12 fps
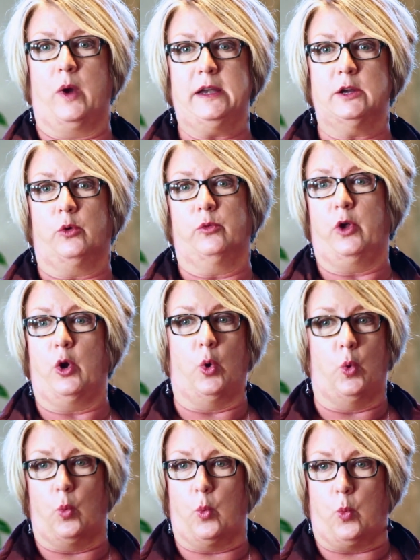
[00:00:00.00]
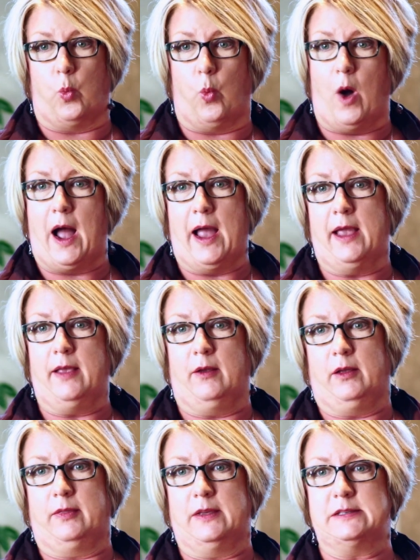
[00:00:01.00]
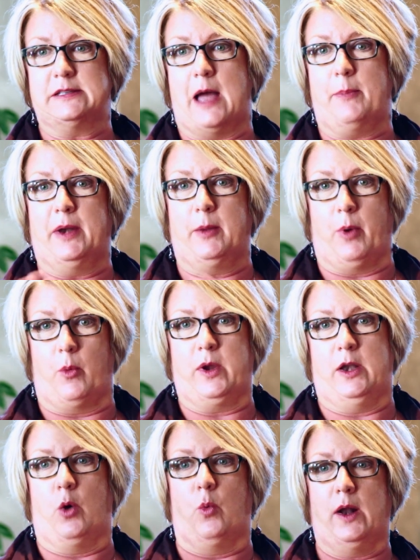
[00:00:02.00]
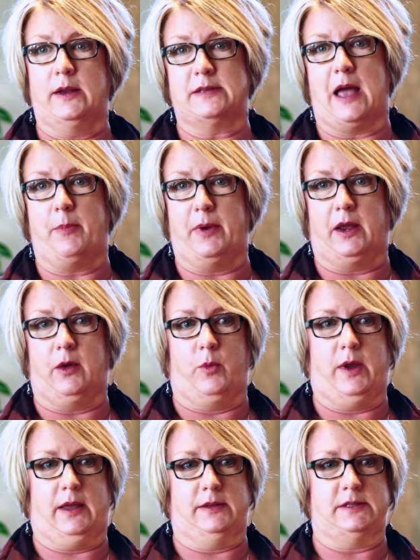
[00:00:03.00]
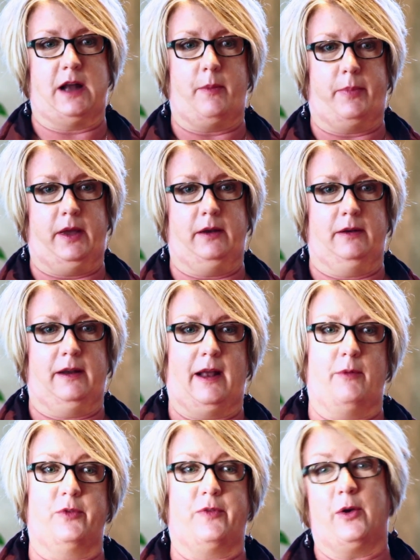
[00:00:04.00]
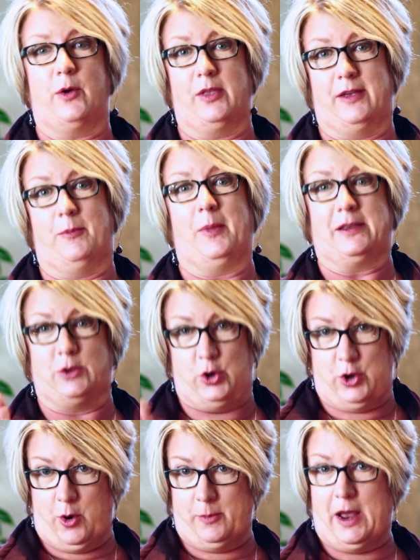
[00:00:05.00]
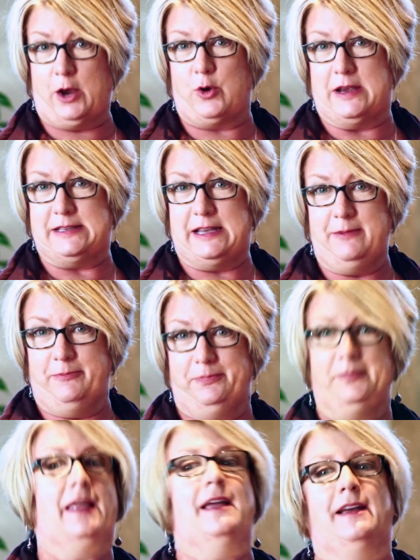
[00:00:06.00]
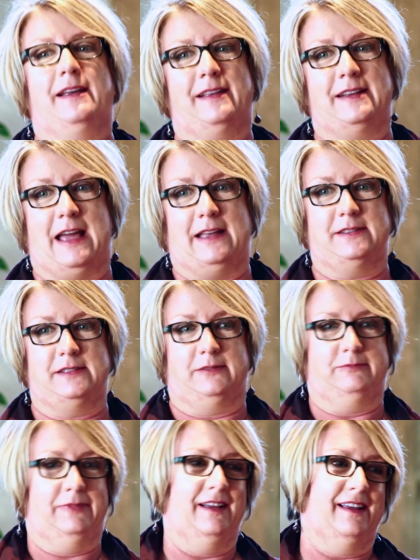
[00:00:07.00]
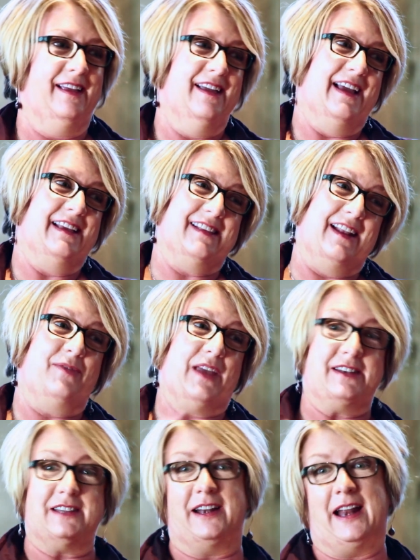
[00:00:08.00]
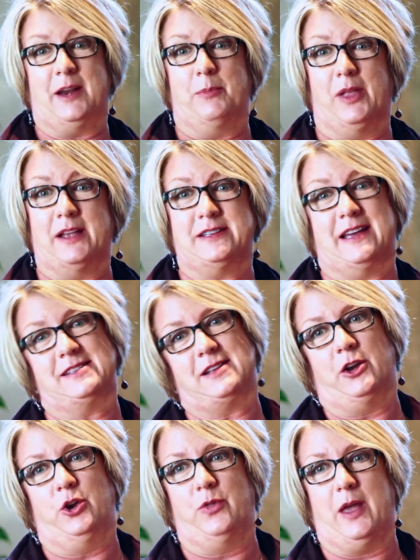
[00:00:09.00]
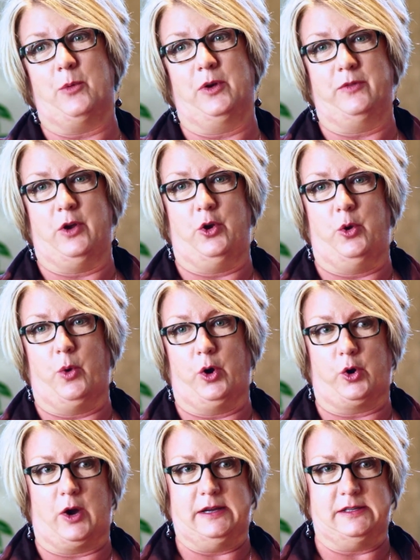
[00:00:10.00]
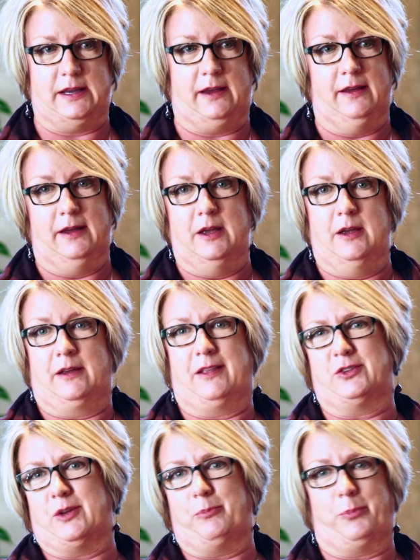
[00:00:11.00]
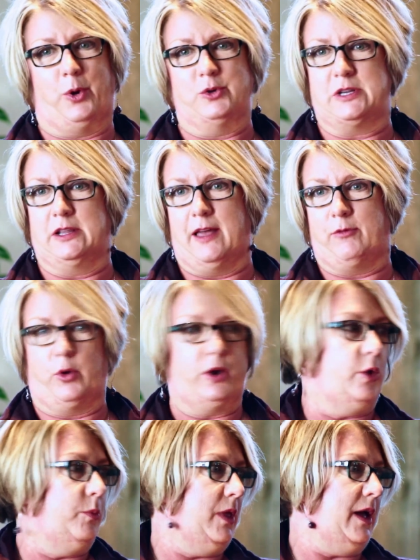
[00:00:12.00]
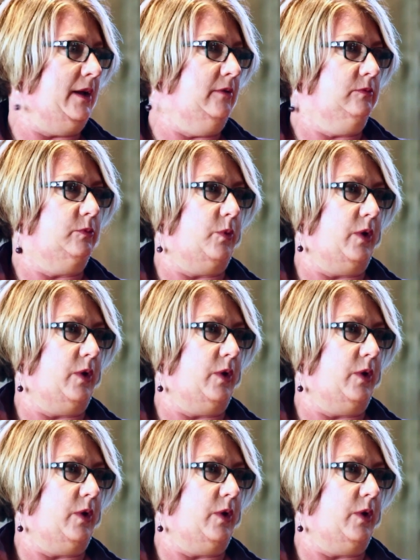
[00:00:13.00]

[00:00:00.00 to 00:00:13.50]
we don't know why this is happening, but we know what is happening and we can stop it. And I was very relieved. I'm like, so I'm not crazy? He said, yes. He said, if they'd done any blood tests on you, they would have known you weren't crazy. There's a protein level in your blood